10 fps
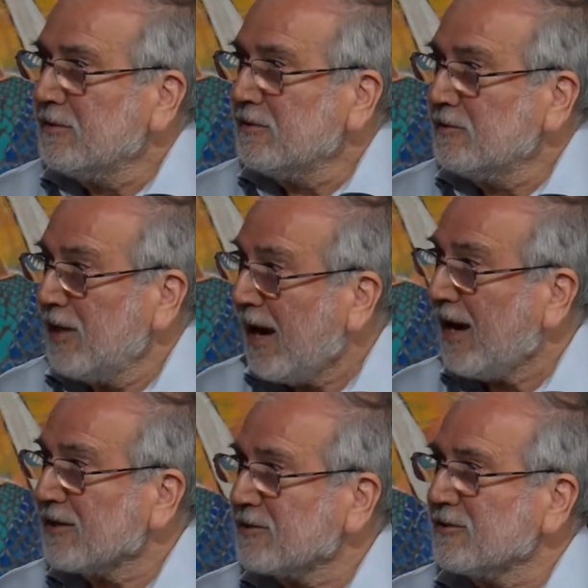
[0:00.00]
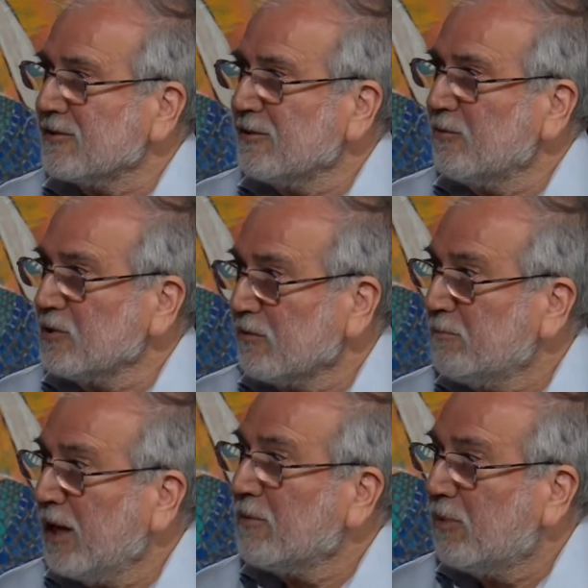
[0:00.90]
tax was a
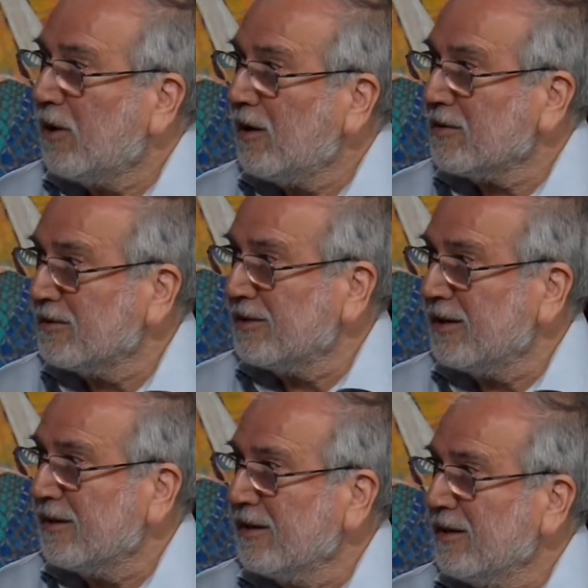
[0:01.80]
big part in there.